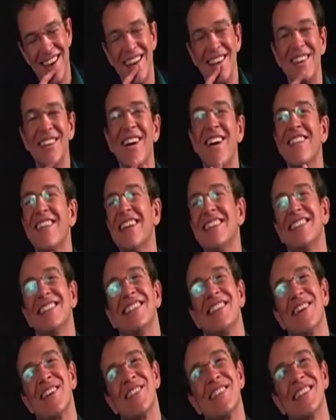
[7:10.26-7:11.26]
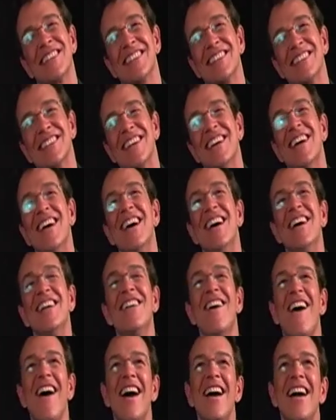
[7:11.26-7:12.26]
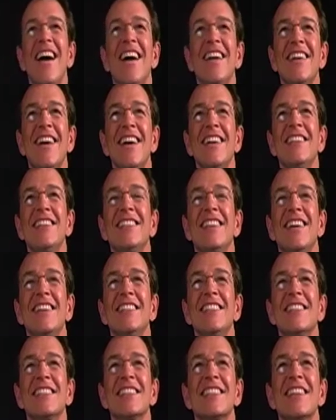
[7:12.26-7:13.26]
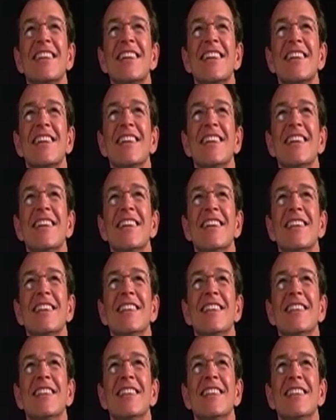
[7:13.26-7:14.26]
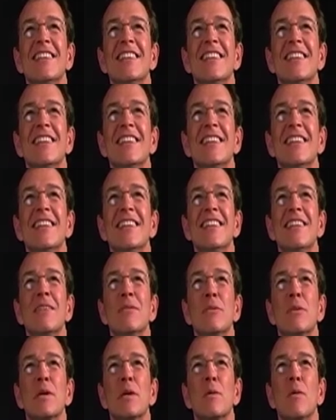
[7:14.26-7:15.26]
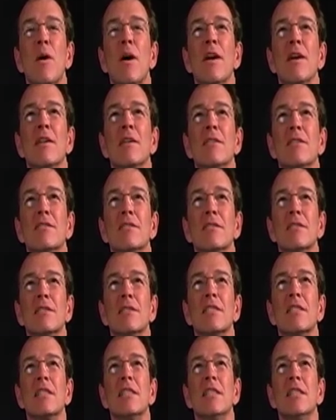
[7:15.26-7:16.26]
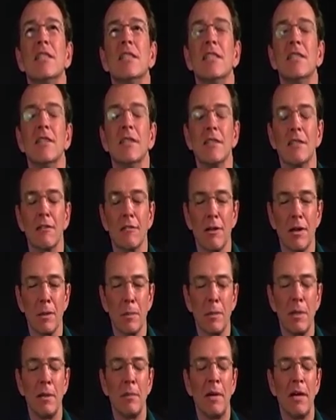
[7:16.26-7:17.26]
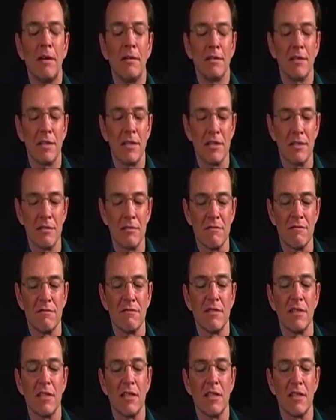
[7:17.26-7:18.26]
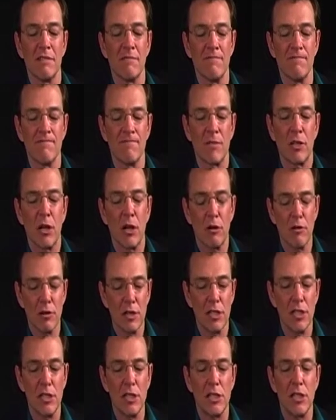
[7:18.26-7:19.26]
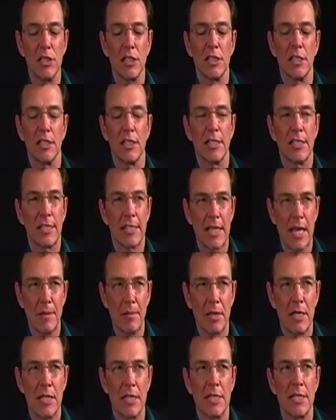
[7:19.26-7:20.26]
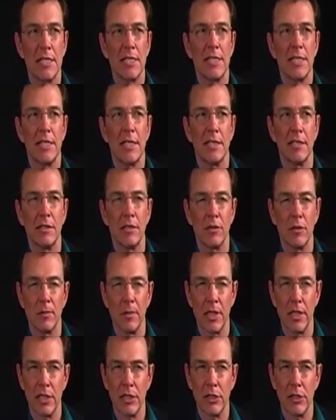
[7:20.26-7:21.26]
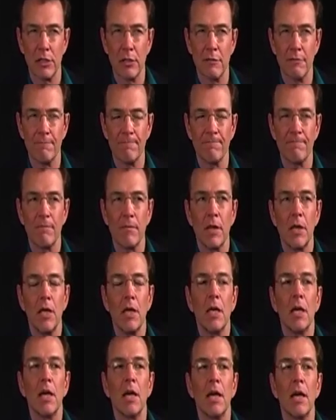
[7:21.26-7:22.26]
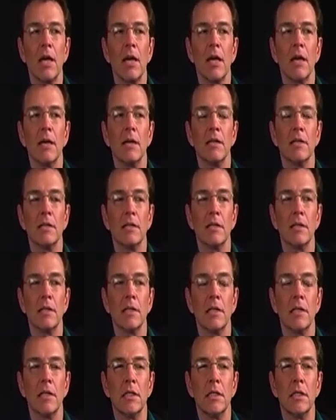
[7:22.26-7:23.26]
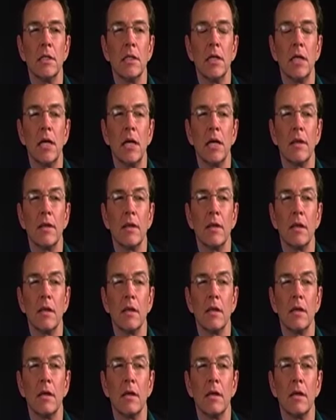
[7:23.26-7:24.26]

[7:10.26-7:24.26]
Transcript: No, that's a terrible thing to say. No, I just think it requires an incredible amount of courage, stamina, and determination. And I think